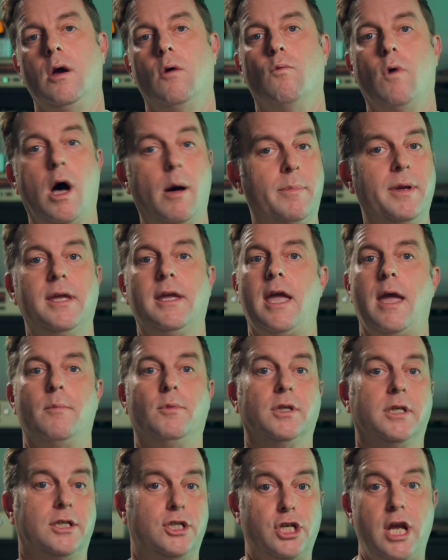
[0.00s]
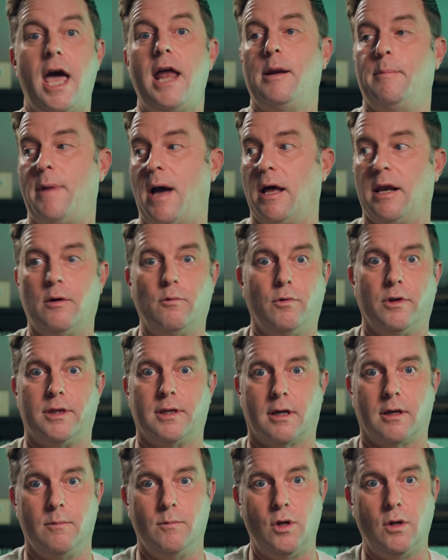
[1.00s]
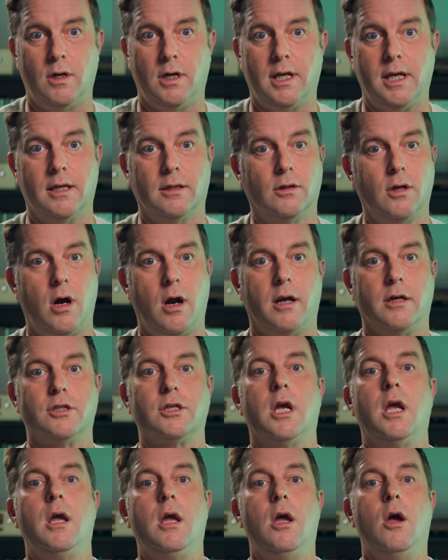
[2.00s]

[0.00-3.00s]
while being able to chat about it with the community at large.